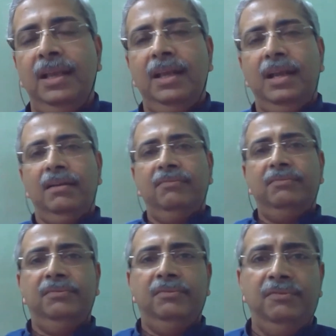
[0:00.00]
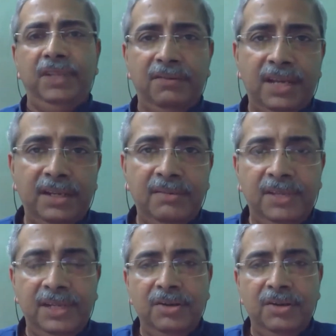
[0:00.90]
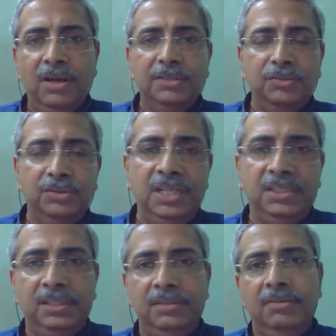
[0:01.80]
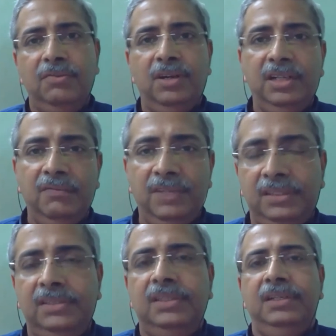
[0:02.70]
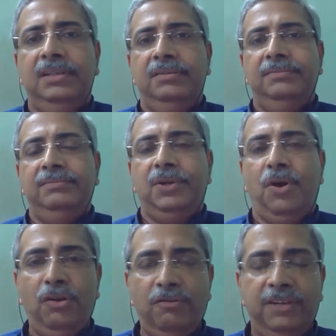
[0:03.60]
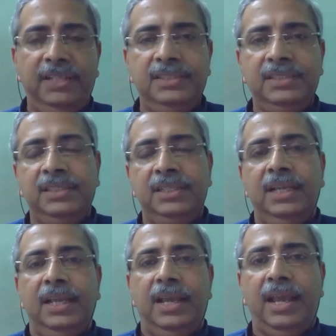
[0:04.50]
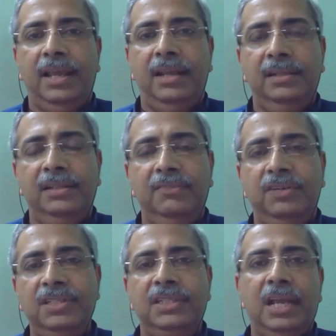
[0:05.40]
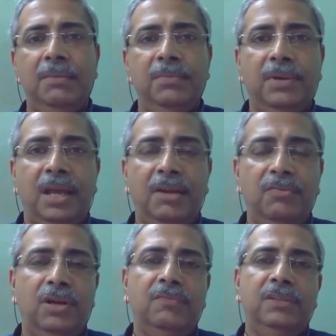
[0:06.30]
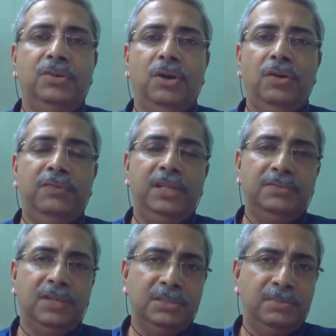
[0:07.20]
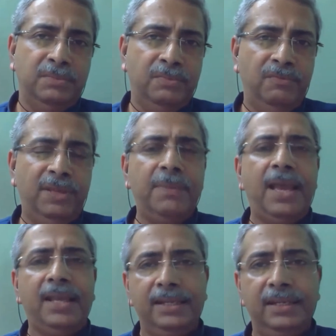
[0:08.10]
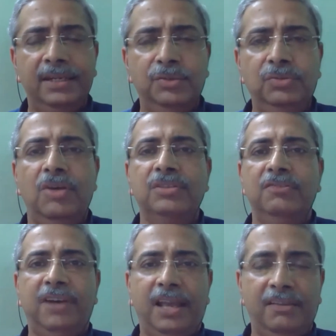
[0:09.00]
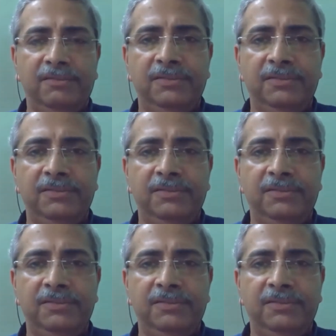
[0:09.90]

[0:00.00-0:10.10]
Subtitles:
Uh, we have had a very long association working with Holoflex, and the first time I had worked with Holoflex was way back in 2005,